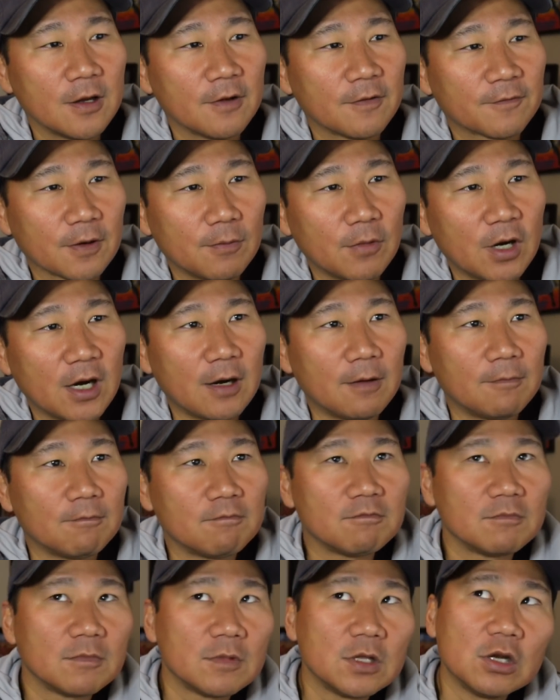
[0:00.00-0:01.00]
from a,
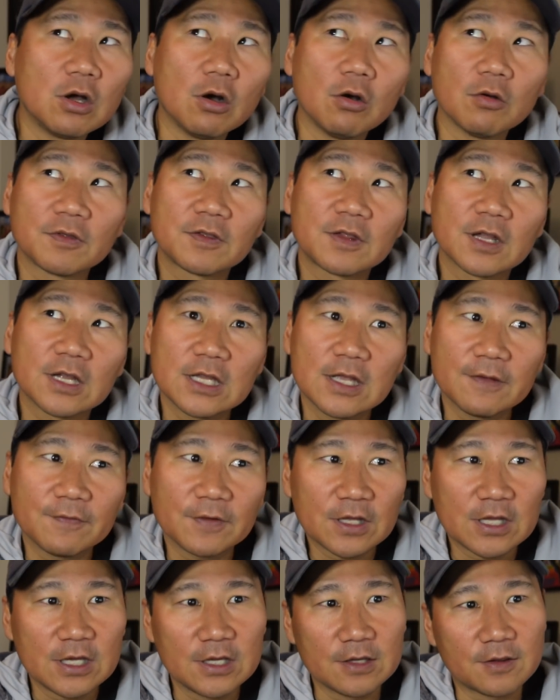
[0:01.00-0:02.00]
you know,
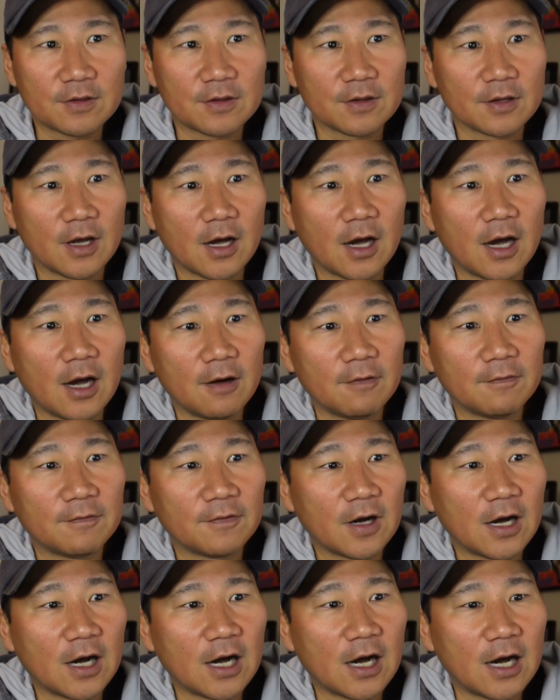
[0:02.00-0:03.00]
significance of,
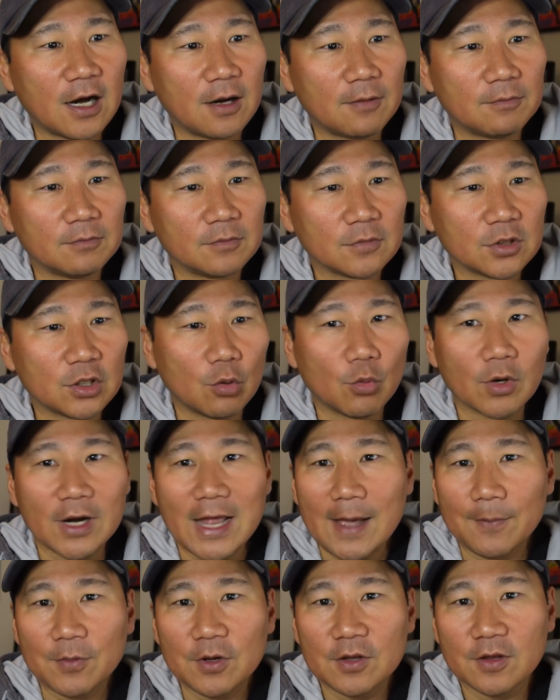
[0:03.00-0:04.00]
um, you know, what
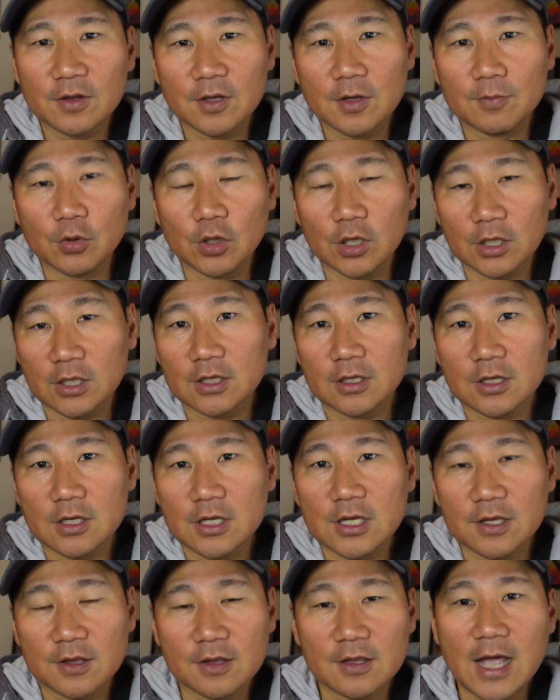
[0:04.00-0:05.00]
happens in the book,
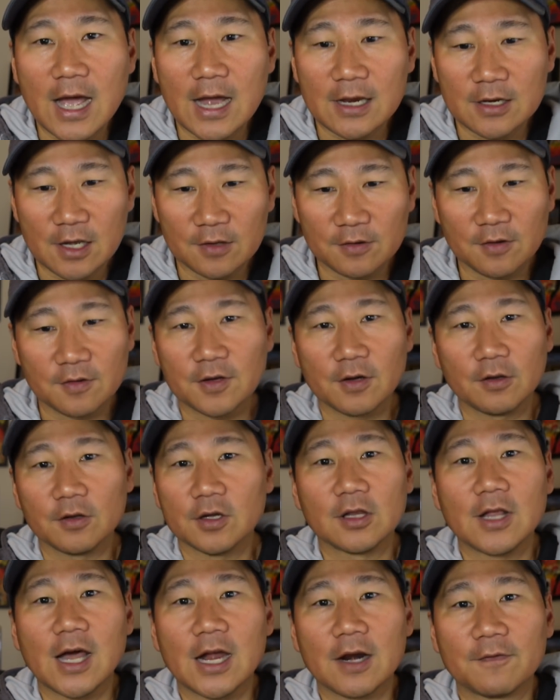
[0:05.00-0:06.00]
it's not necessarily a
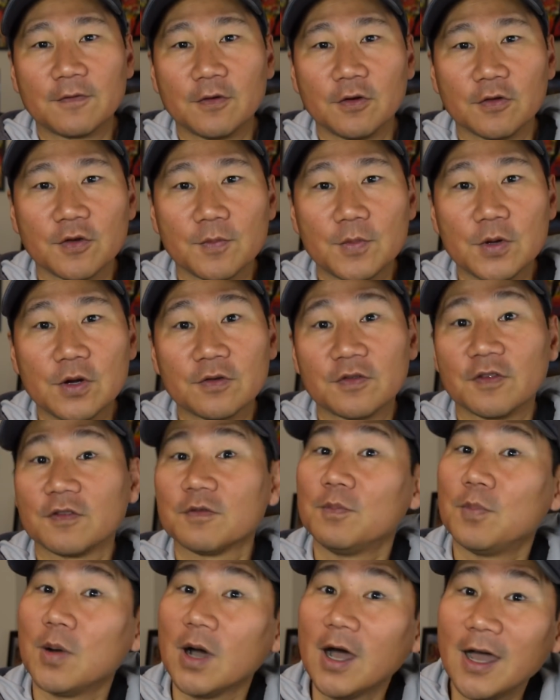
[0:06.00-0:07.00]
lot of first appearances,
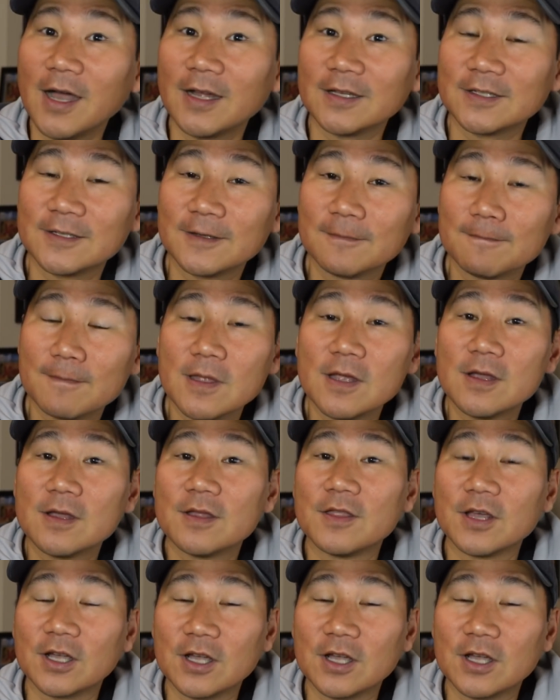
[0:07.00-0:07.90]
but the